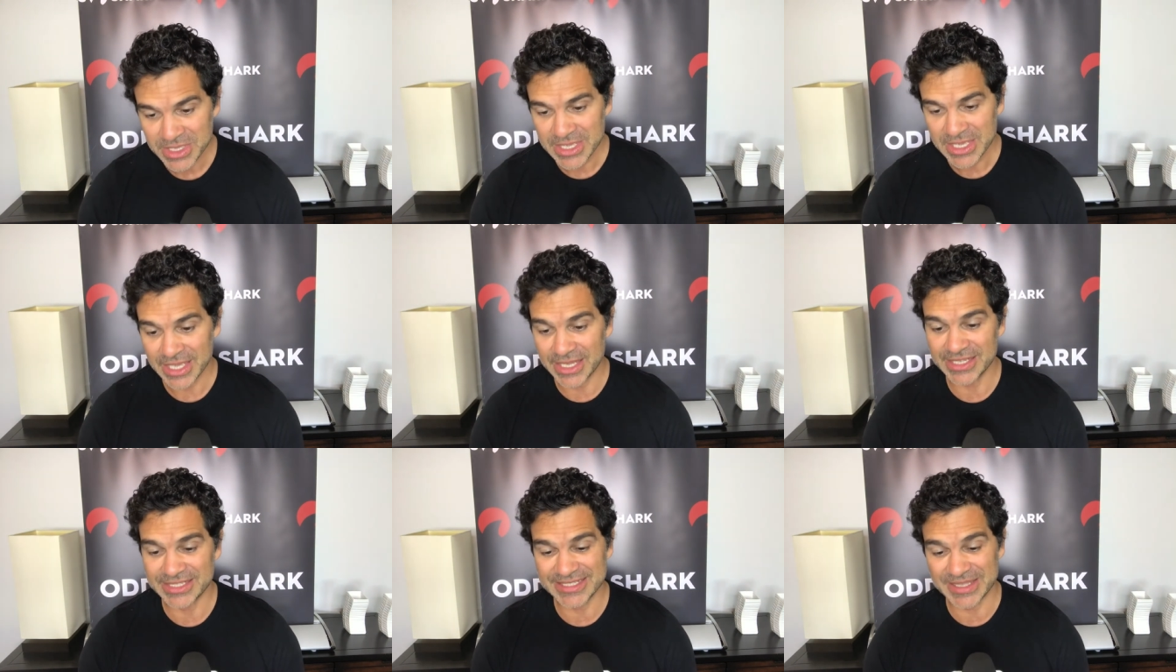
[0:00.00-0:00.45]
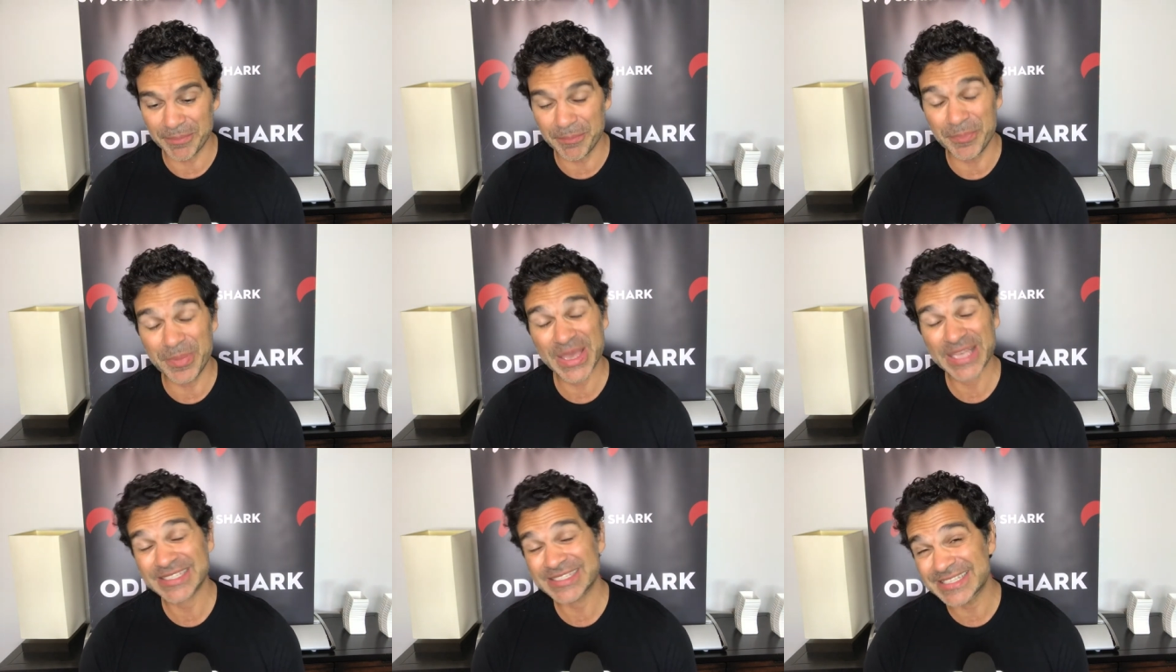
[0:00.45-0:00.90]
It is the
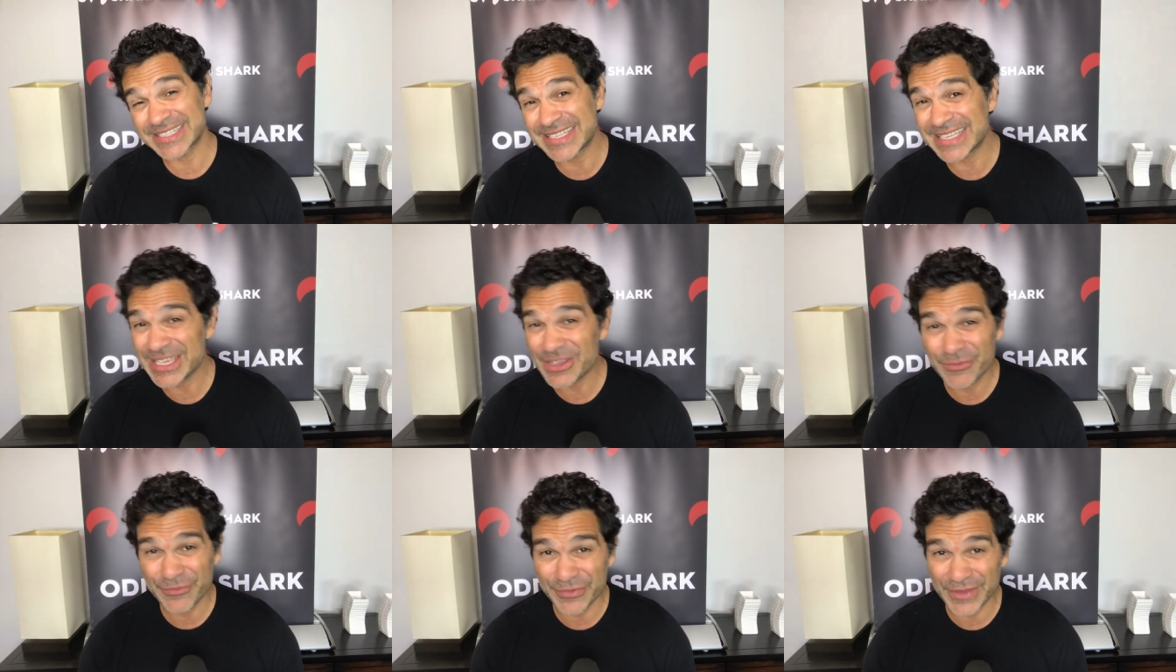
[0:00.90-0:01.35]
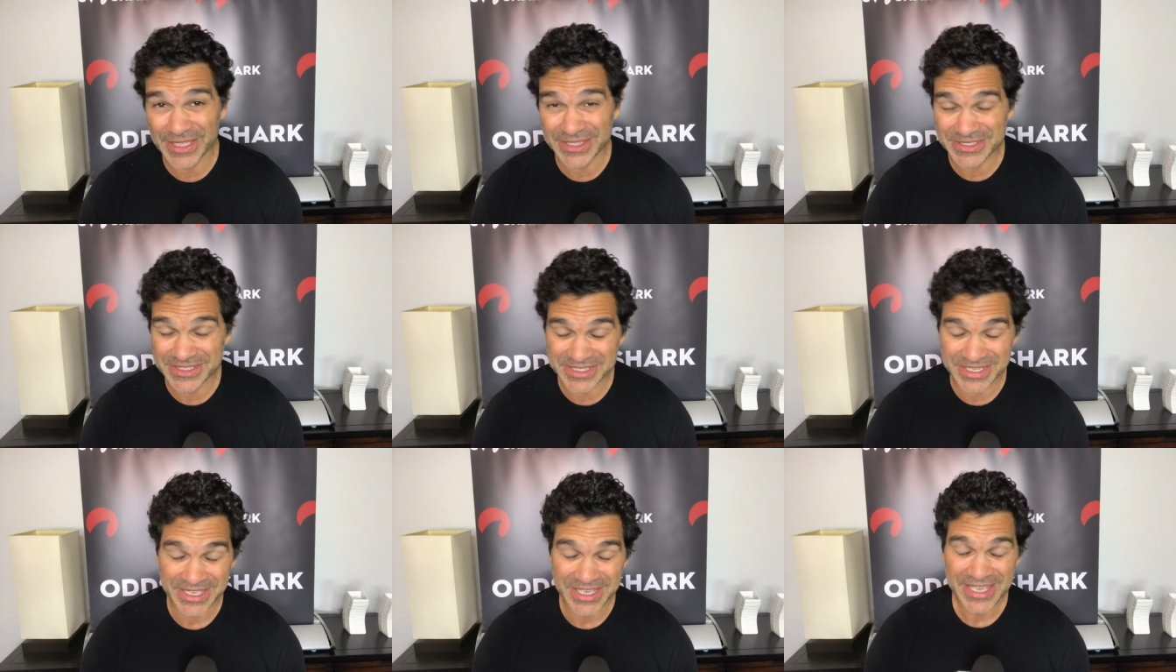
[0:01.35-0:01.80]
best
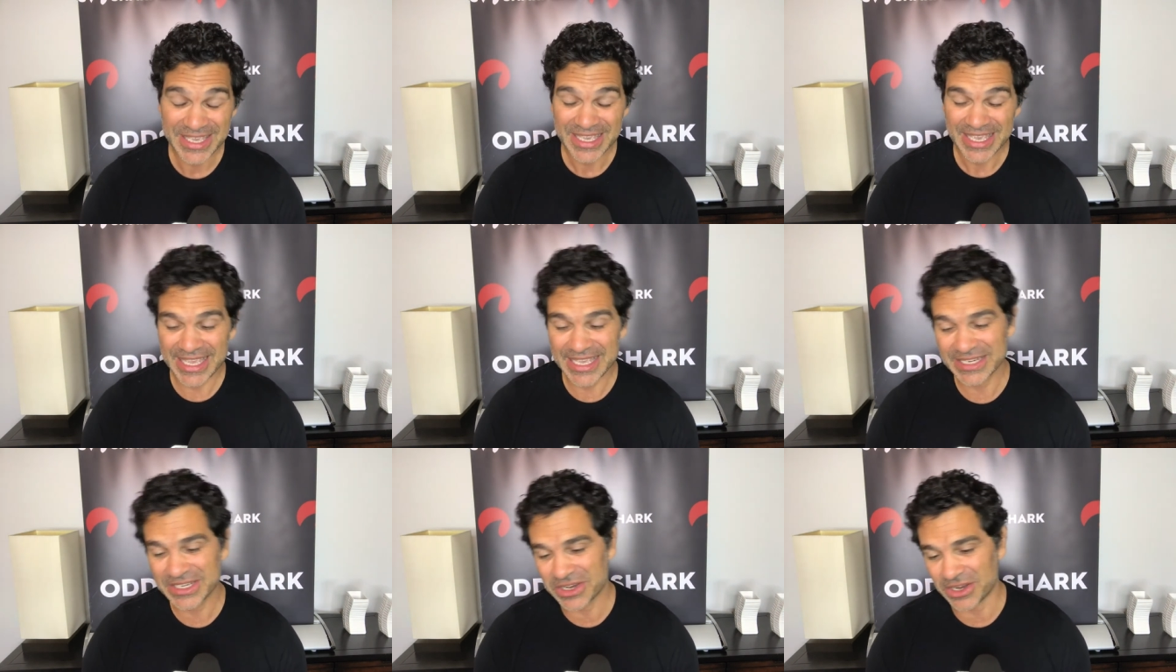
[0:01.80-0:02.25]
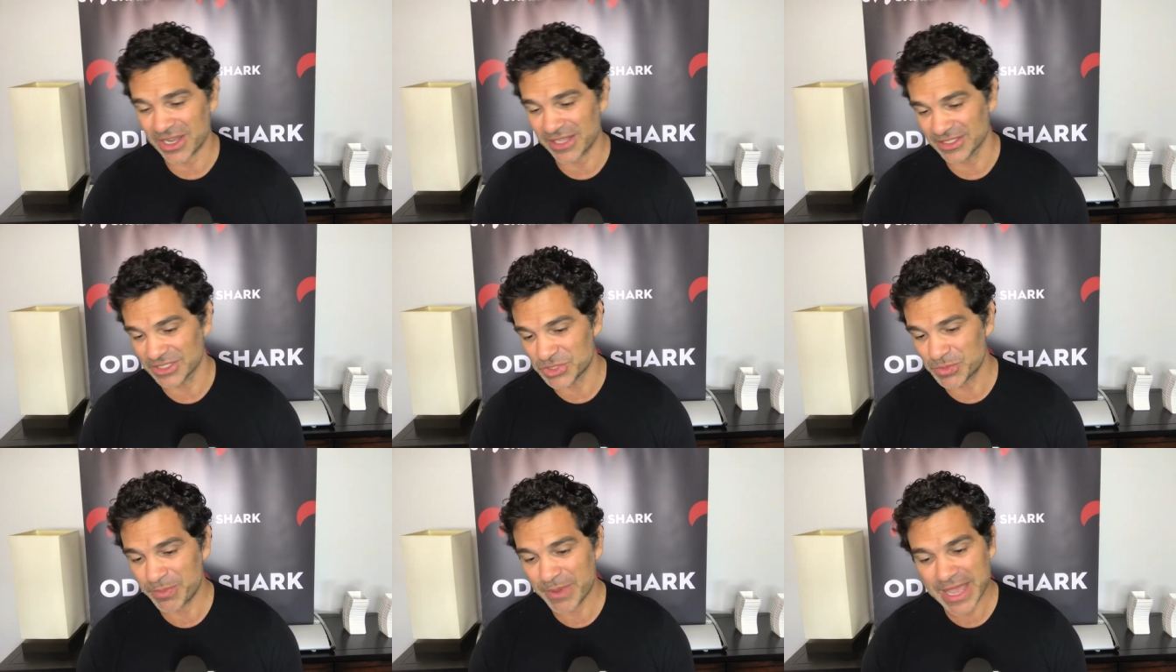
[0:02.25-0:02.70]
defense in
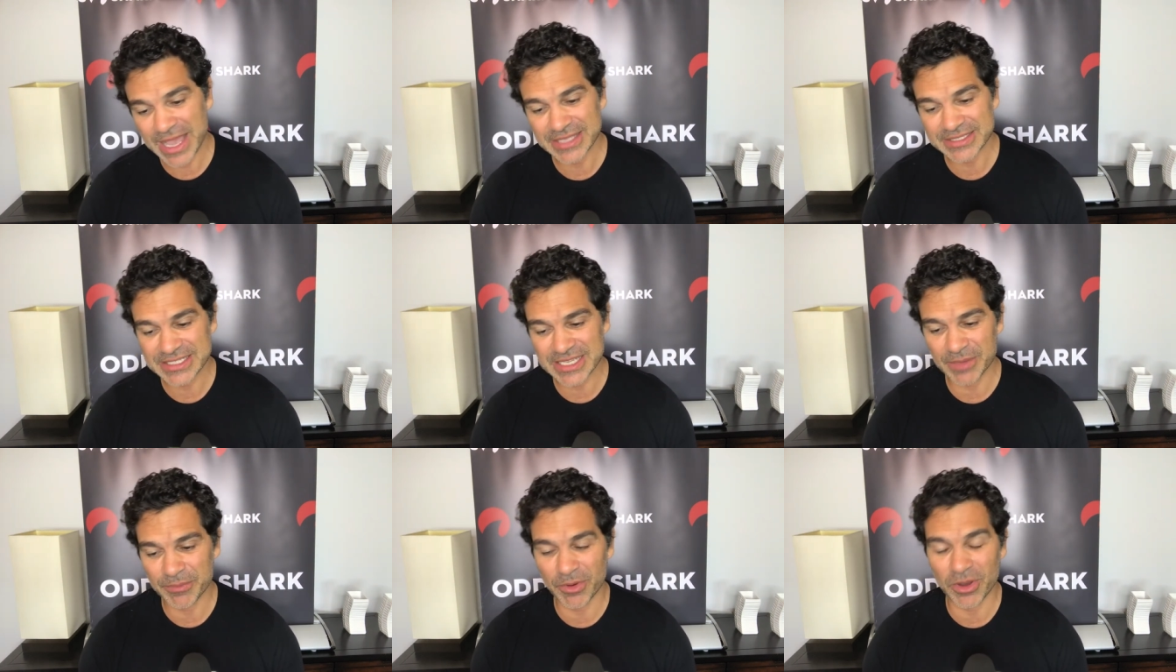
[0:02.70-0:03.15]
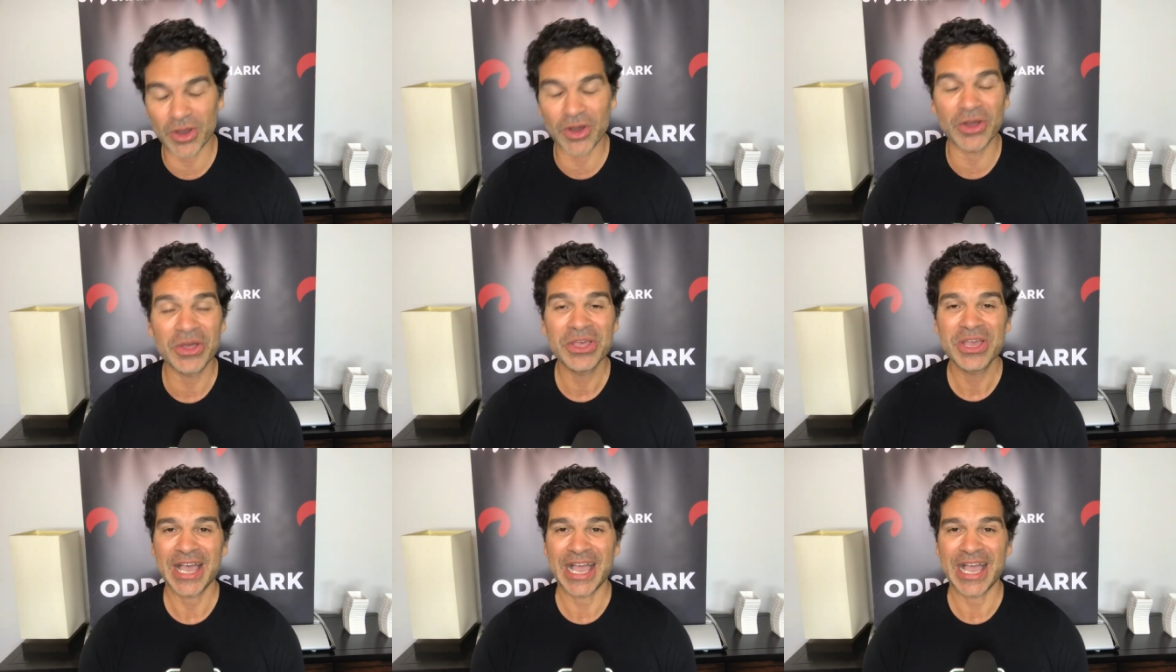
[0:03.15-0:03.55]
college basketball.